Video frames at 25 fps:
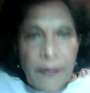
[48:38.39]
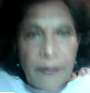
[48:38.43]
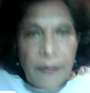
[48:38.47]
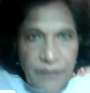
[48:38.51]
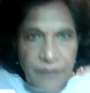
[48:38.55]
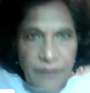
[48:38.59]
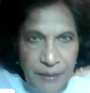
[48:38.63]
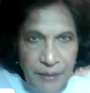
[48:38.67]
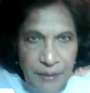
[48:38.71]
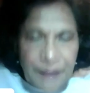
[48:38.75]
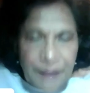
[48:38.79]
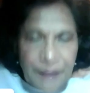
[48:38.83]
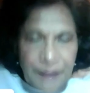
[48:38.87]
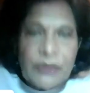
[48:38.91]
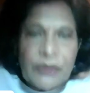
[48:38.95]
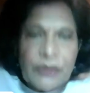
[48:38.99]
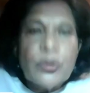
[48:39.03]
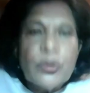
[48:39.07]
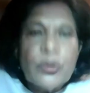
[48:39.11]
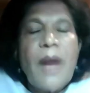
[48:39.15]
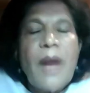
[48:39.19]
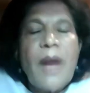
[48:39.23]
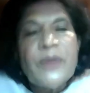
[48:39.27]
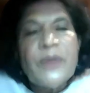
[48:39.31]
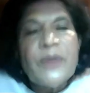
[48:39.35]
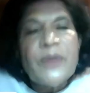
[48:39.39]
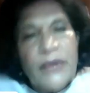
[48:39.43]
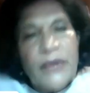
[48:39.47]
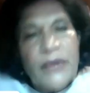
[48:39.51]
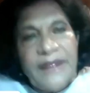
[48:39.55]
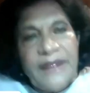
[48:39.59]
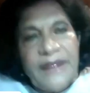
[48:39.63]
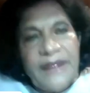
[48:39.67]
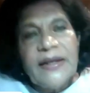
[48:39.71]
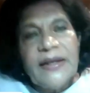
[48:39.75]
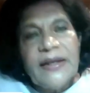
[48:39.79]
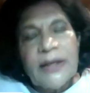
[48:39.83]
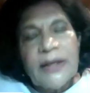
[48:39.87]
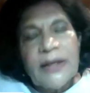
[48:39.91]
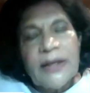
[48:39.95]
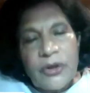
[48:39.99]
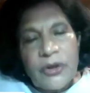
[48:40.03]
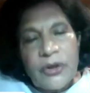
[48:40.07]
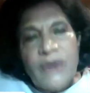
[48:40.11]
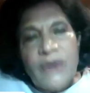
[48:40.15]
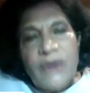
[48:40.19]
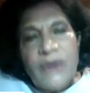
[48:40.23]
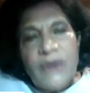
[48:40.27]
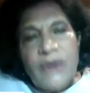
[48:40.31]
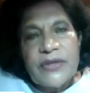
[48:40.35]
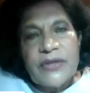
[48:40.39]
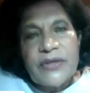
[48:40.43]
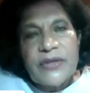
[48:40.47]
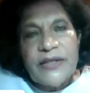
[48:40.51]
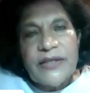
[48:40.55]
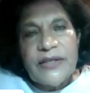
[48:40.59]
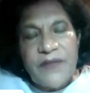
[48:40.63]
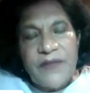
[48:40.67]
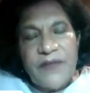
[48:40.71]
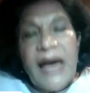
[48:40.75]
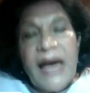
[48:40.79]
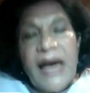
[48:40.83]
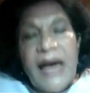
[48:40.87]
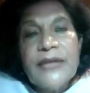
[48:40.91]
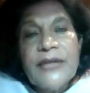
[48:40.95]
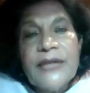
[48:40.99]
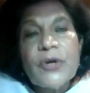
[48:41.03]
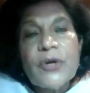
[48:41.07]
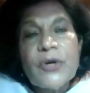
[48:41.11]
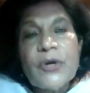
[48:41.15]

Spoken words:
for people to come together across the divides,